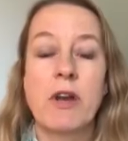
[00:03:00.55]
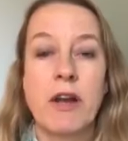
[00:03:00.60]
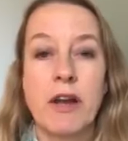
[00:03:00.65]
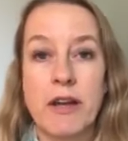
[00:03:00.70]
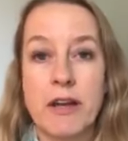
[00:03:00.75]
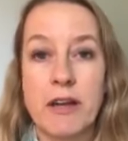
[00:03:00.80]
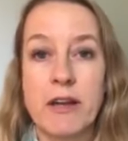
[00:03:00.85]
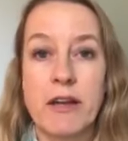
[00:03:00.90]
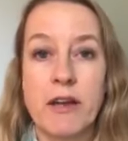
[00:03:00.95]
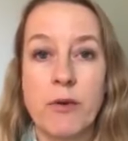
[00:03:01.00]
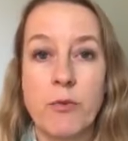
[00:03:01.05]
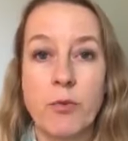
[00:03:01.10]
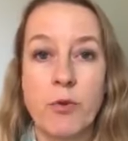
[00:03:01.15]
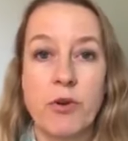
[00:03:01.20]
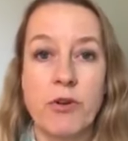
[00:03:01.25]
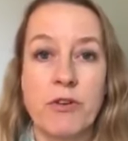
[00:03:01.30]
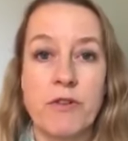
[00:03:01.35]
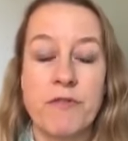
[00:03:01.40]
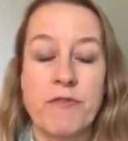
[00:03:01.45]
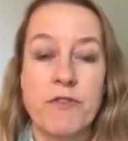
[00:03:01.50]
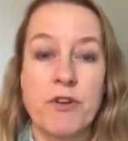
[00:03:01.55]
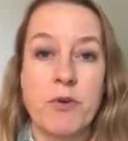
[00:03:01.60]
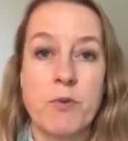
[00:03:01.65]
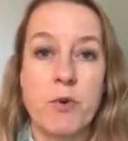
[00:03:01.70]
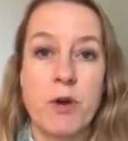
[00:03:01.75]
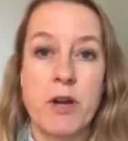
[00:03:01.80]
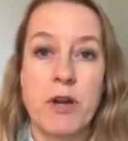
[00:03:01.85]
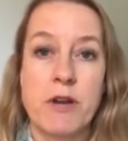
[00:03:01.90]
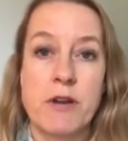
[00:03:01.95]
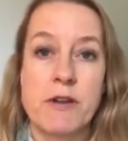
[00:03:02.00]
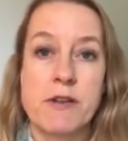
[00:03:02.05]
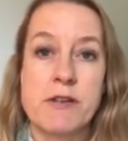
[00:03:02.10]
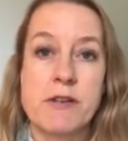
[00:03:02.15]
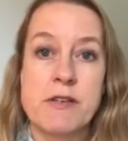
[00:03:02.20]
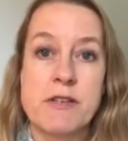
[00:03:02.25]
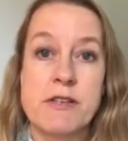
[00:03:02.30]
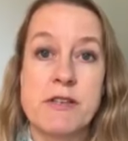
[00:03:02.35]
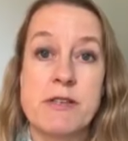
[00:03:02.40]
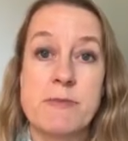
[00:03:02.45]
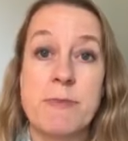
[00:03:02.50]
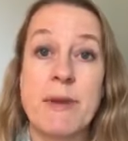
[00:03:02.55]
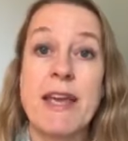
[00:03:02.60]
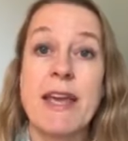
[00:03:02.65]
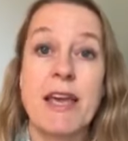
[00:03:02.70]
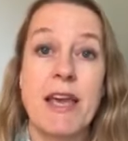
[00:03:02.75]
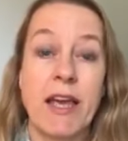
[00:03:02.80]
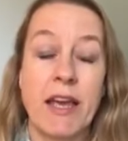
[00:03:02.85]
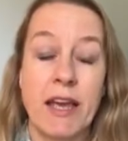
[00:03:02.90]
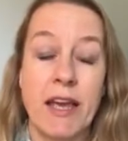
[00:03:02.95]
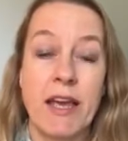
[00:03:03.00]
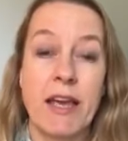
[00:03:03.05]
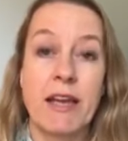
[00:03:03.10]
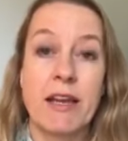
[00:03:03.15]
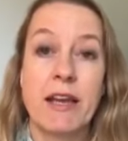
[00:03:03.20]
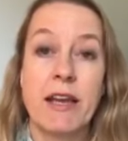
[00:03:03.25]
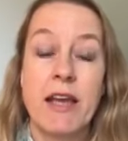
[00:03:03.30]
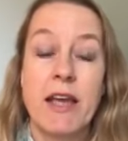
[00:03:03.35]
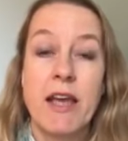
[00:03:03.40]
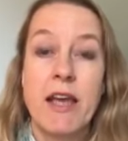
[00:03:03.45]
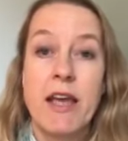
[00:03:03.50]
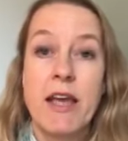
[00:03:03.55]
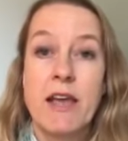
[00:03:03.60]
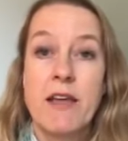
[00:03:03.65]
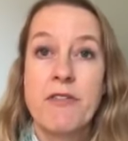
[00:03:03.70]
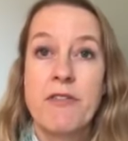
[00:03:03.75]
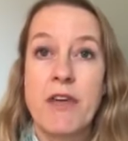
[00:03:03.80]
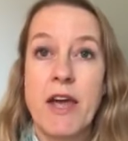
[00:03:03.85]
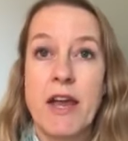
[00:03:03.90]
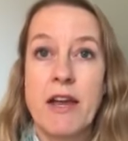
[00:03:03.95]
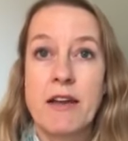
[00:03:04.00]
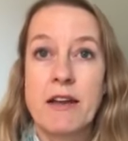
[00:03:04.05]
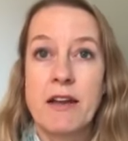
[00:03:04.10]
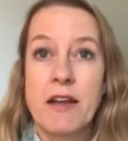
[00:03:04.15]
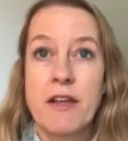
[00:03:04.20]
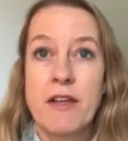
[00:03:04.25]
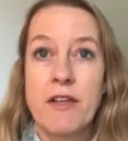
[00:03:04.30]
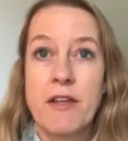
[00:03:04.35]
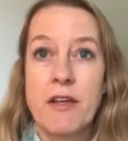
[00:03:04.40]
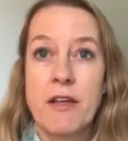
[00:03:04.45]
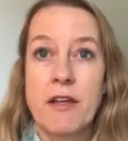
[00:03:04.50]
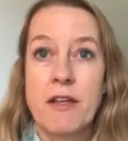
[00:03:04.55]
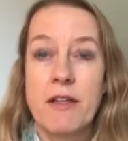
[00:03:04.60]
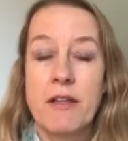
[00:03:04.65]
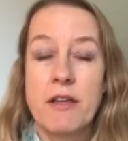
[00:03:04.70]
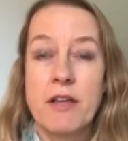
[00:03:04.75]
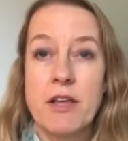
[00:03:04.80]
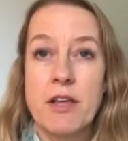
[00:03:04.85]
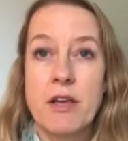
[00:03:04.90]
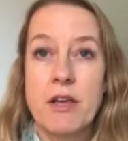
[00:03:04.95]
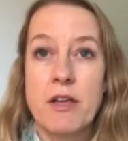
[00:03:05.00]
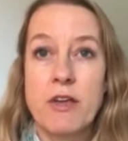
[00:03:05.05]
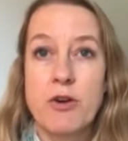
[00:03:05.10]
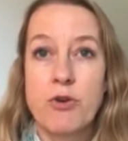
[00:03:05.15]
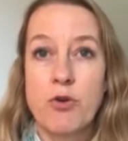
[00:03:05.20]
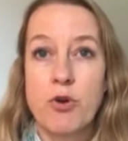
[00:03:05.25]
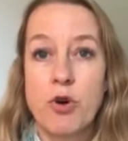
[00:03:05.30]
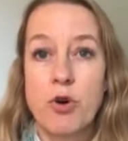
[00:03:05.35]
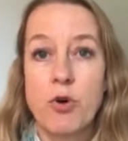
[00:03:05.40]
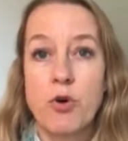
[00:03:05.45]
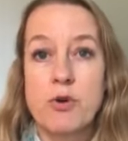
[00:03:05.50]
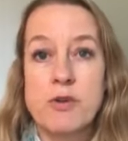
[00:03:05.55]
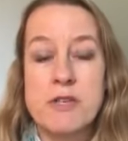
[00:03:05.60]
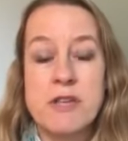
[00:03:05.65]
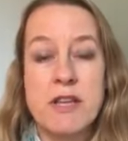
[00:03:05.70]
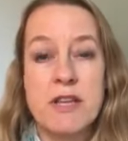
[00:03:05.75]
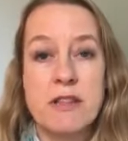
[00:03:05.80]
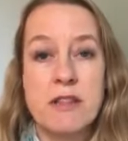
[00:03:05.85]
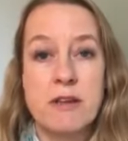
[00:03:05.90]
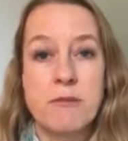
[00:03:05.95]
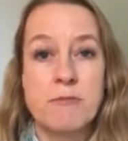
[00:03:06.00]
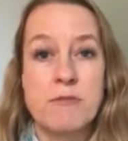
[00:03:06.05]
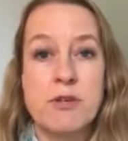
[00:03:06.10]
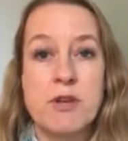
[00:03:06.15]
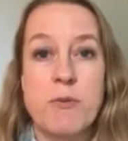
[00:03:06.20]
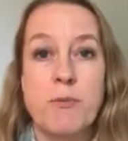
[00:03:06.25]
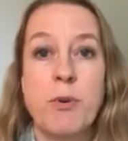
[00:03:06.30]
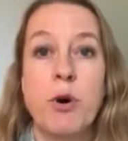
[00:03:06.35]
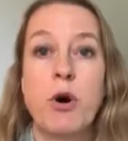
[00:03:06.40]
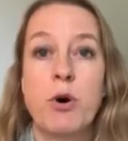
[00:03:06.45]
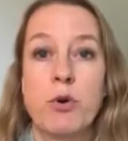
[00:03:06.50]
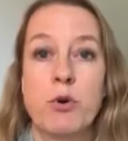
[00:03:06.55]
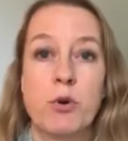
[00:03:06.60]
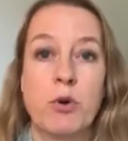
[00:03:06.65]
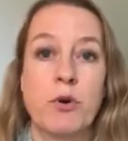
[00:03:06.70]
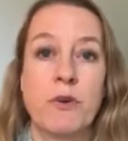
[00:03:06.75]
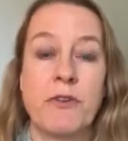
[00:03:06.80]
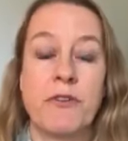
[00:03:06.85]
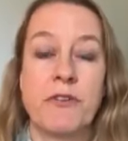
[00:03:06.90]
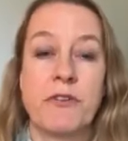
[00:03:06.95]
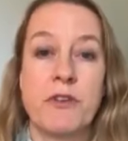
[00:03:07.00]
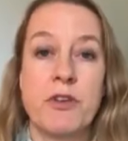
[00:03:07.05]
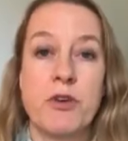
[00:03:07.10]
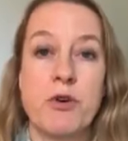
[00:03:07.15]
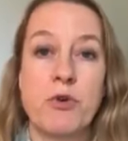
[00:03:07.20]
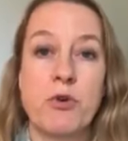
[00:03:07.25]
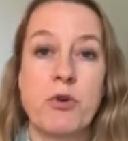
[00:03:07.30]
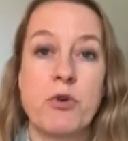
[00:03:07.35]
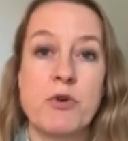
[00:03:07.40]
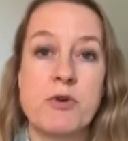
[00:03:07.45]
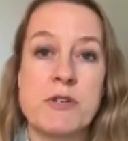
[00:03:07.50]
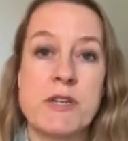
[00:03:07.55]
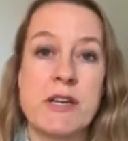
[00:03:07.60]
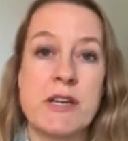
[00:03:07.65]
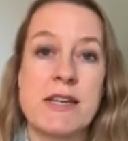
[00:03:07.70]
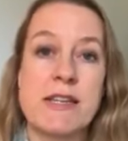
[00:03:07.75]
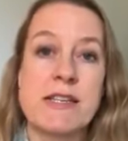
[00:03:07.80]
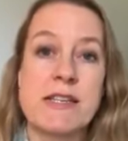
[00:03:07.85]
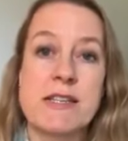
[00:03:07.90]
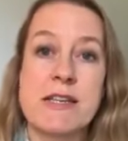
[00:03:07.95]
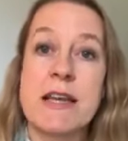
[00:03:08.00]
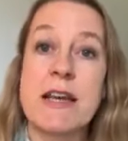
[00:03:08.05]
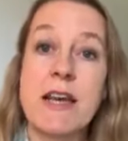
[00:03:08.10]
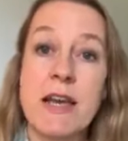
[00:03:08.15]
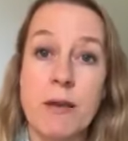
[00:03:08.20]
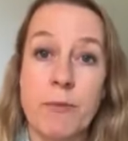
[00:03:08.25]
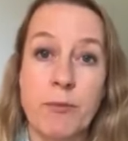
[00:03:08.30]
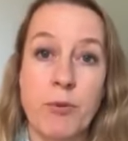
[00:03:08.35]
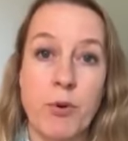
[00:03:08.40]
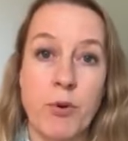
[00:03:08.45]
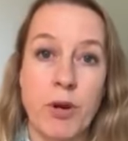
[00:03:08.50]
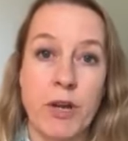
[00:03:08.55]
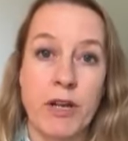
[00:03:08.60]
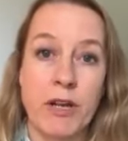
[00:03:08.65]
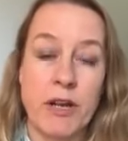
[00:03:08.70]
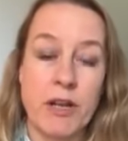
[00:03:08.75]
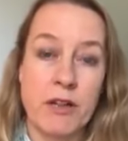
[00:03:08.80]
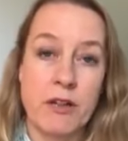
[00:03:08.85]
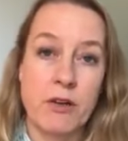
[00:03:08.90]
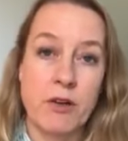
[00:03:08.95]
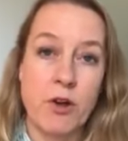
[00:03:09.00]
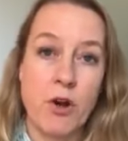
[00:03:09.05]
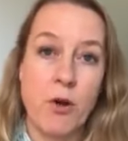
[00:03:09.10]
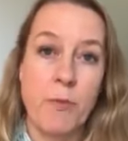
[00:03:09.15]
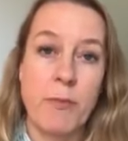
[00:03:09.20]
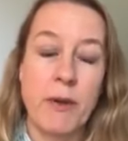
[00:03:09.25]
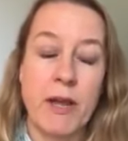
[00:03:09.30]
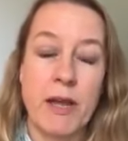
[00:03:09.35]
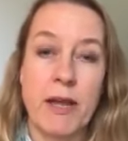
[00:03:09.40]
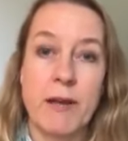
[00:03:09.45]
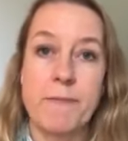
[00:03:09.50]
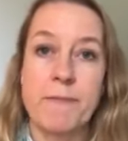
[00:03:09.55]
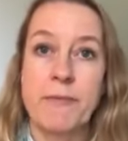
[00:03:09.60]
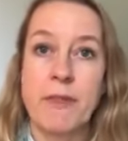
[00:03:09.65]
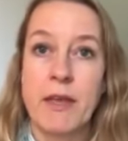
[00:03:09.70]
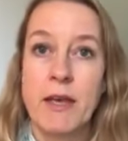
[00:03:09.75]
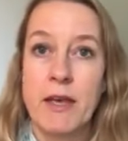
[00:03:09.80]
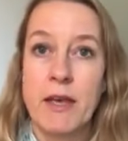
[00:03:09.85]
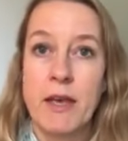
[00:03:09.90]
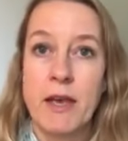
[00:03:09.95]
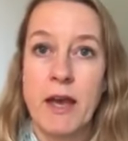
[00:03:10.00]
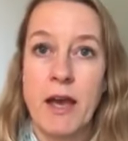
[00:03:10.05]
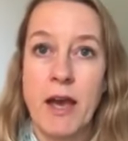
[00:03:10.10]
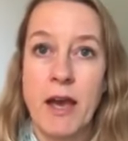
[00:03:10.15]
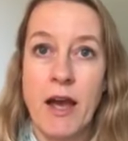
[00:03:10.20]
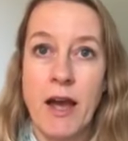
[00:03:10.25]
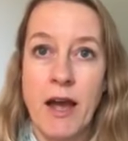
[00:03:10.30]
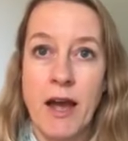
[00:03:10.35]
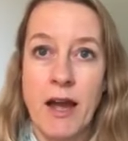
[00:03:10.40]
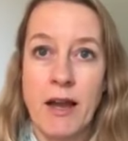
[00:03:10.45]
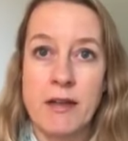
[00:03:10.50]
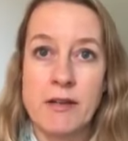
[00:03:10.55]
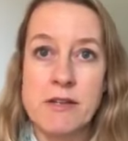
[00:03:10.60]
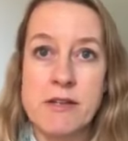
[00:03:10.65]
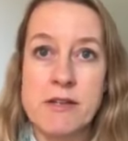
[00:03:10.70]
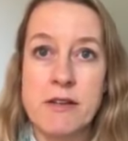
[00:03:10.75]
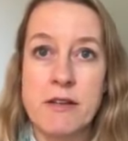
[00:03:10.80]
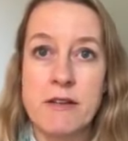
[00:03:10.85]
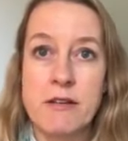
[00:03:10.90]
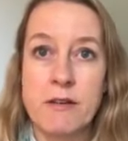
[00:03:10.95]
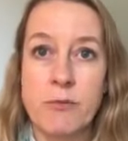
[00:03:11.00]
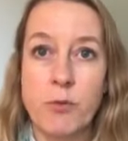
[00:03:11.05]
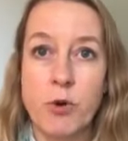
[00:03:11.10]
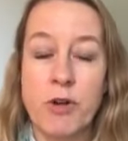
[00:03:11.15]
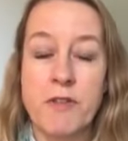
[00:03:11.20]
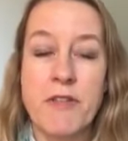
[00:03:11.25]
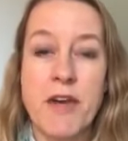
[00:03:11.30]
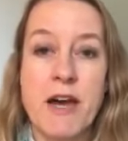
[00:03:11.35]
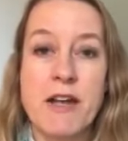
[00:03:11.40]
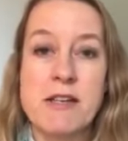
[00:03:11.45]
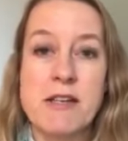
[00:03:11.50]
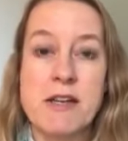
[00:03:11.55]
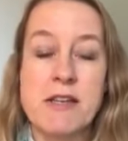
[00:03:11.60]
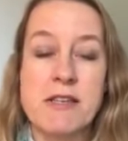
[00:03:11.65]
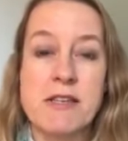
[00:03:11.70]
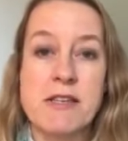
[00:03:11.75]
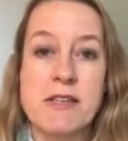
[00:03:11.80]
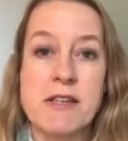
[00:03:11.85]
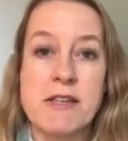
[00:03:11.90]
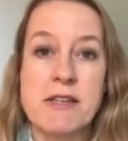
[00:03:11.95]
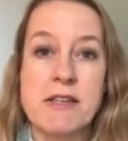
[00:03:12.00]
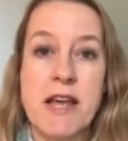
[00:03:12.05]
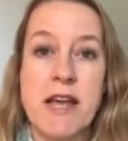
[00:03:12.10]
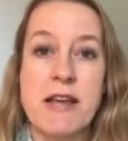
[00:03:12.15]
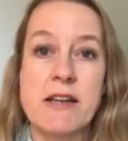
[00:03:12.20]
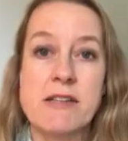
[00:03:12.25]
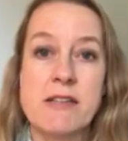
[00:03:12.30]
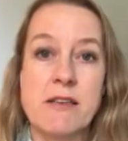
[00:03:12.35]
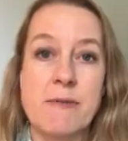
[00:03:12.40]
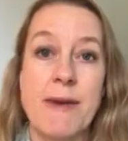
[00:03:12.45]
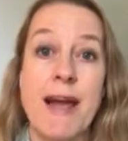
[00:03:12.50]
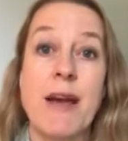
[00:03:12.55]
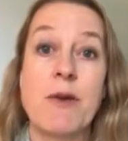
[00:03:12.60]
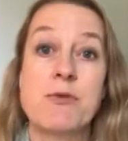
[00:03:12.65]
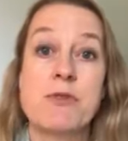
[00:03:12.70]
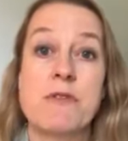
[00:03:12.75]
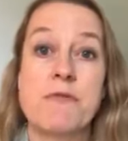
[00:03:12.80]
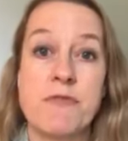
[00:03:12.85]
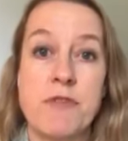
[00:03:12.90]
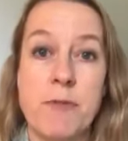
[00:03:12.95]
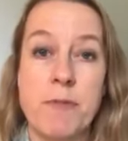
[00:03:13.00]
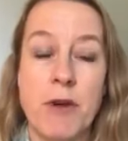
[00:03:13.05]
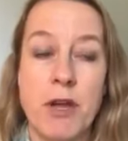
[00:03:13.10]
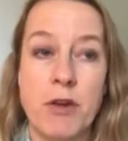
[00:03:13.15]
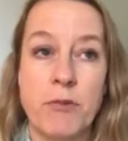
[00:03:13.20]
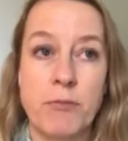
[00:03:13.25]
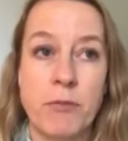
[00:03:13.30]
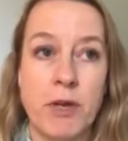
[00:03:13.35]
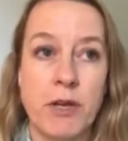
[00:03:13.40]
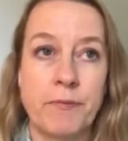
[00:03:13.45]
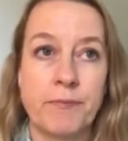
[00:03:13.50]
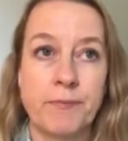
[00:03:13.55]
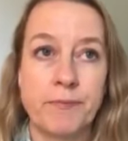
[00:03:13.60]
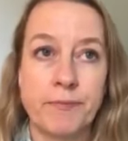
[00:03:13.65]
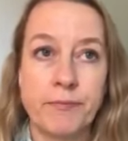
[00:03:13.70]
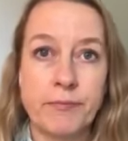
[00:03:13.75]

like it would if you were speaking it, then you're causing them to pause. You're causing a sticking point in the copy. And what that does is it takes them out of the moment.